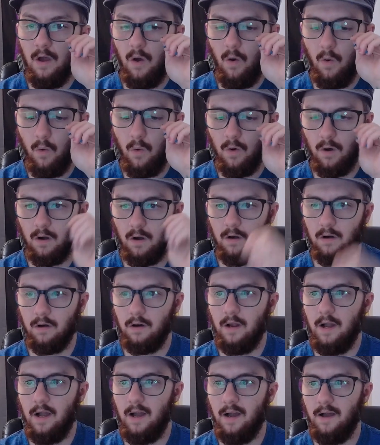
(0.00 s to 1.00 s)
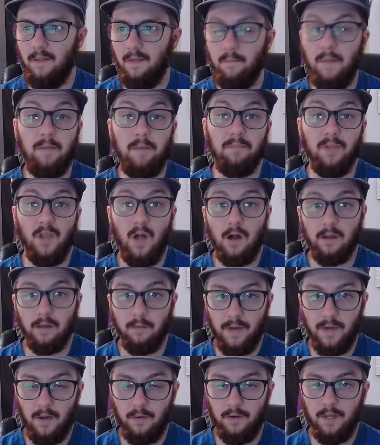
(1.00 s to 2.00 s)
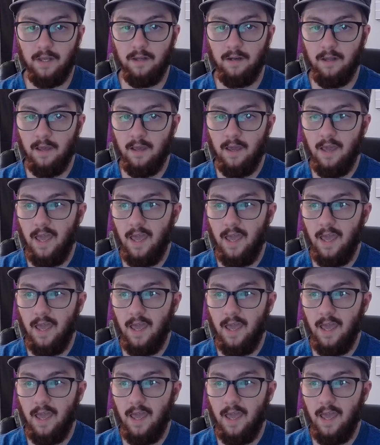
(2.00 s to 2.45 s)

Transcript: or they might blog about it